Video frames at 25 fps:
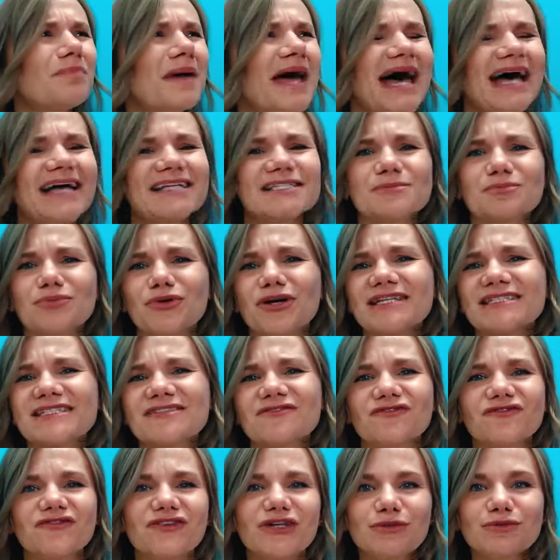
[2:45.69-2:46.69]
past,
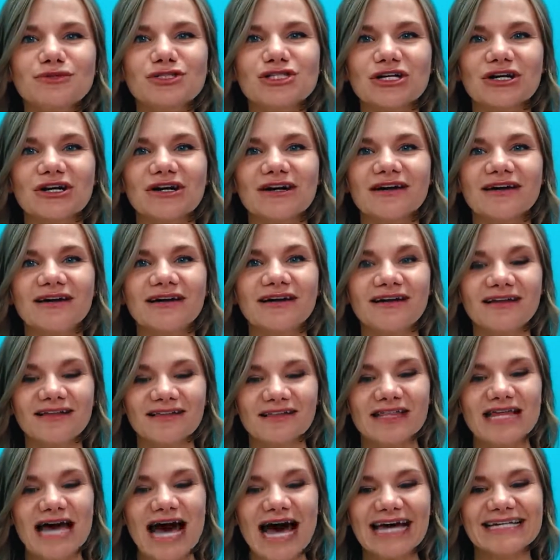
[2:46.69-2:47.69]
present, future
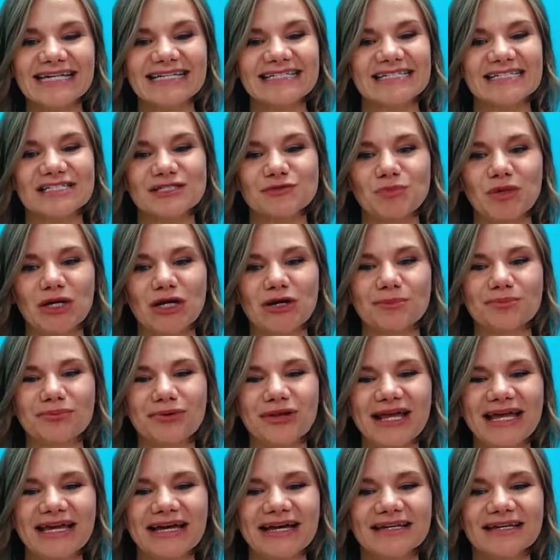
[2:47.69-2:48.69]
that is his bigger
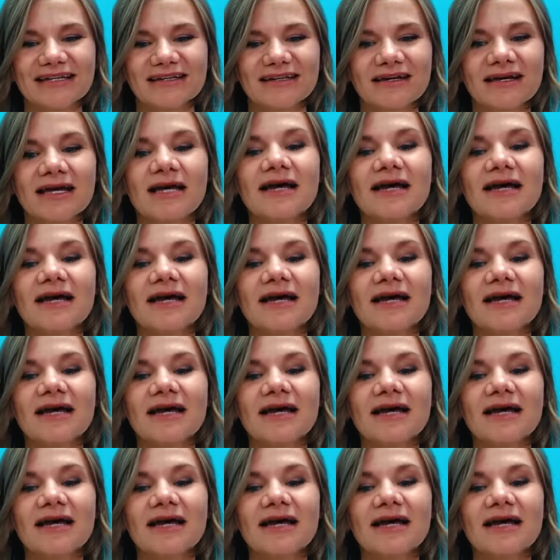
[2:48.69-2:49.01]
plan.